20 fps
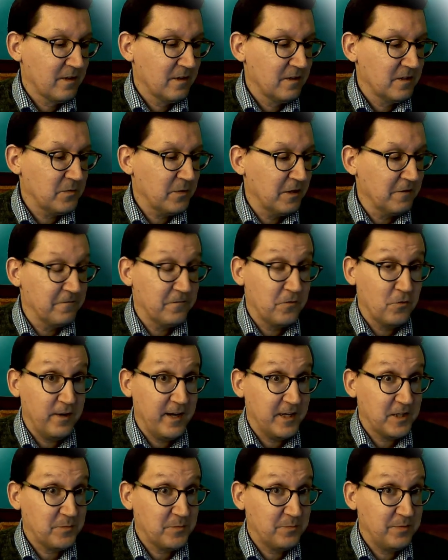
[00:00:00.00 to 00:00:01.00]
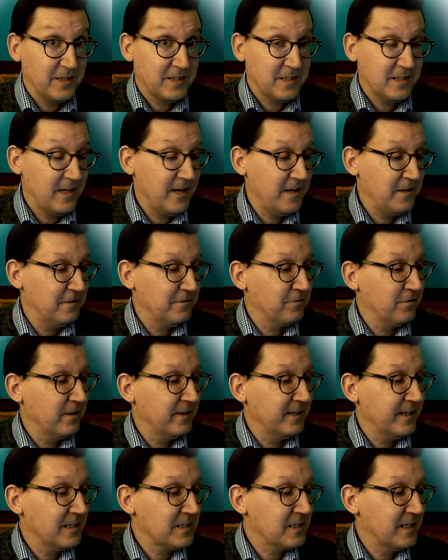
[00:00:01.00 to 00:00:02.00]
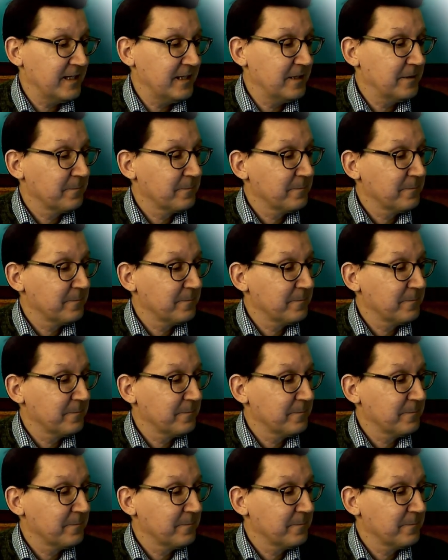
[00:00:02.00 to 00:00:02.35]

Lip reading: So we got 4x plus 9 over on that side.